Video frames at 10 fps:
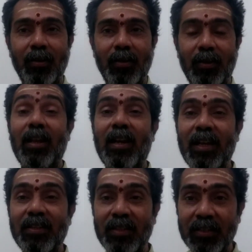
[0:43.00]

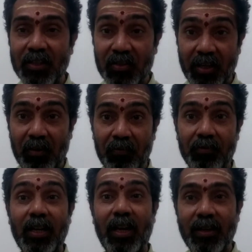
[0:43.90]
realizing the self,
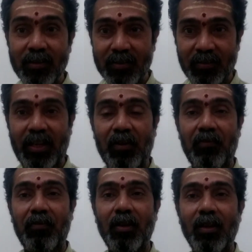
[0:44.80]
the inner
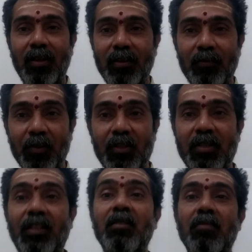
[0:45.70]
self, which is
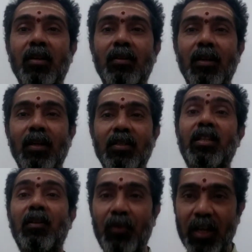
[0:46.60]
nothing but
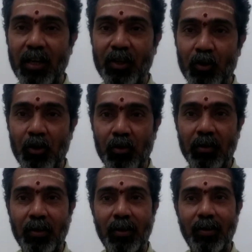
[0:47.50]

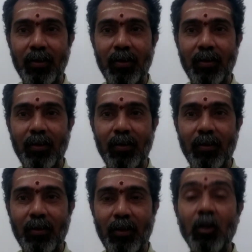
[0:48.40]
self-realization,
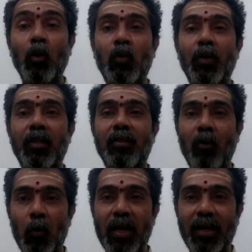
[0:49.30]
and also it is
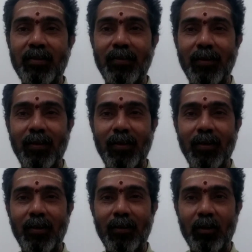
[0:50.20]
called as
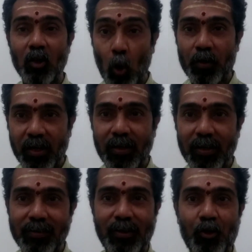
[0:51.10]
God
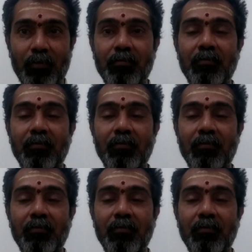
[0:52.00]
realization.